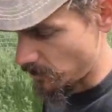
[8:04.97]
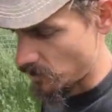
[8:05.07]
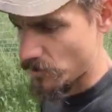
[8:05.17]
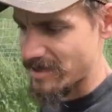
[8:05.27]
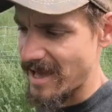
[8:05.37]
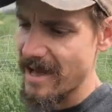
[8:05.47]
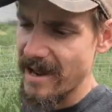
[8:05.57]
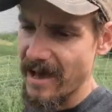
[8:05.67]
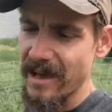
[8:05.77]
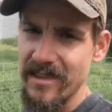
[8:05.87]
use that
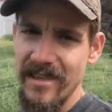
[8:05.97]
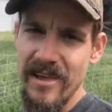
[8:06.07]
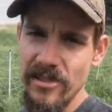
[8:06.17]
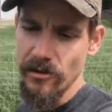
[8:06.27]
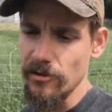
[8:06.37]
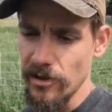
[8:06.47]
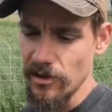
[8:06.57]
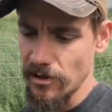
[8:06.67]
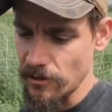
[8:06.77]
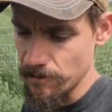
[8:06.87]
as their
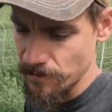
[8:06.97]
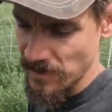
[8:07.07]
little,